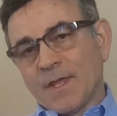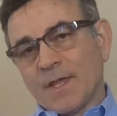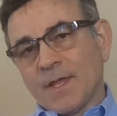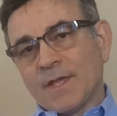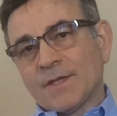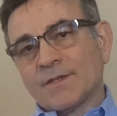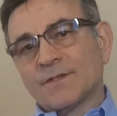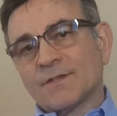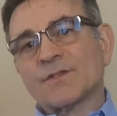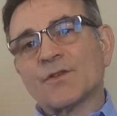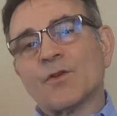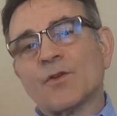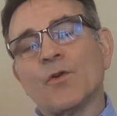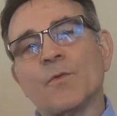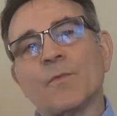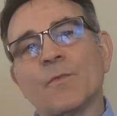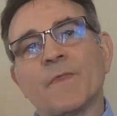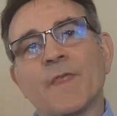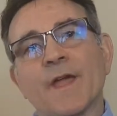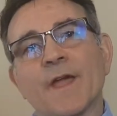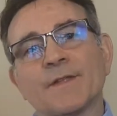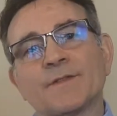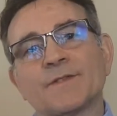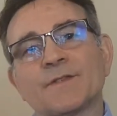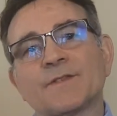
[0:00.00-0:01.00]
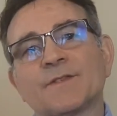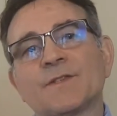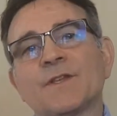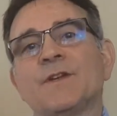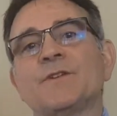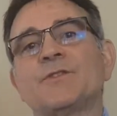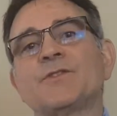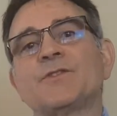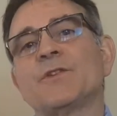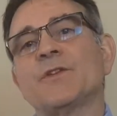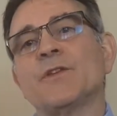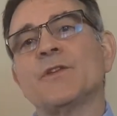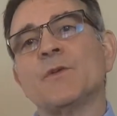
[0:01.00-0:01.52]
So that's
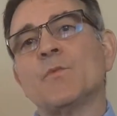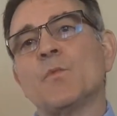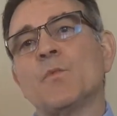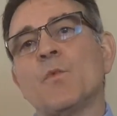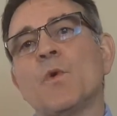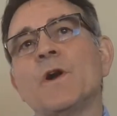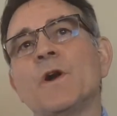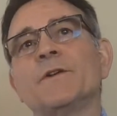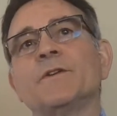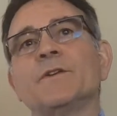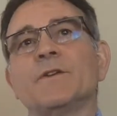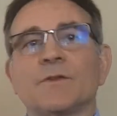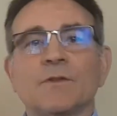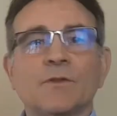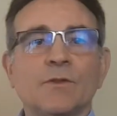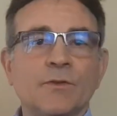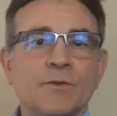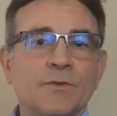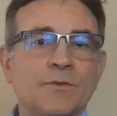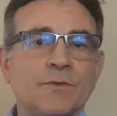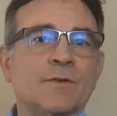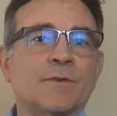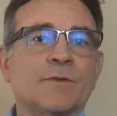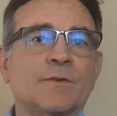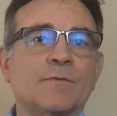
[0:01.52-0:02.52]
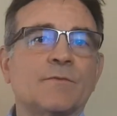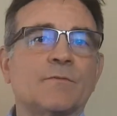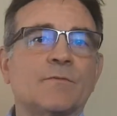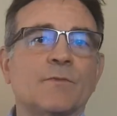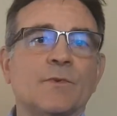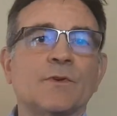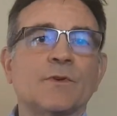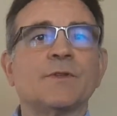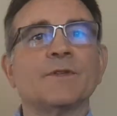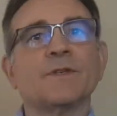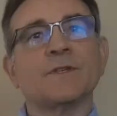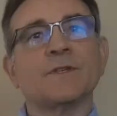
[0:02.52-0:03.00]
essentially what gluten really